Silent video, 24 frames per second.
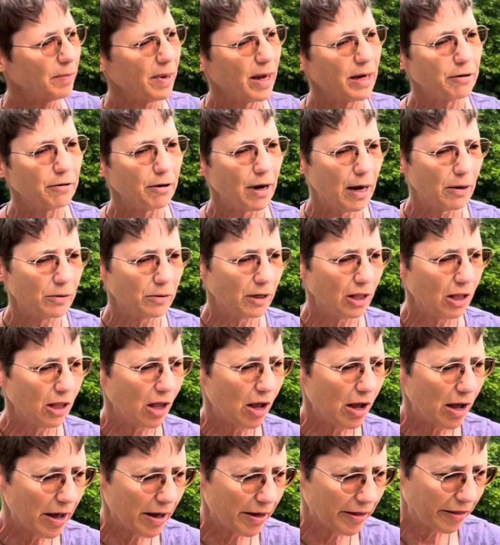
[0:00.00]
my ground
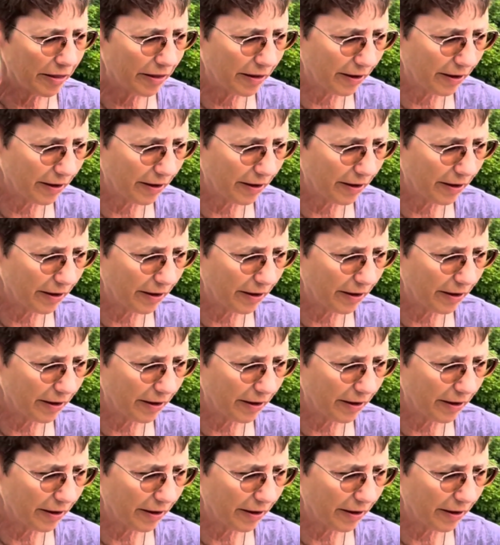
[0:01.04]
cloth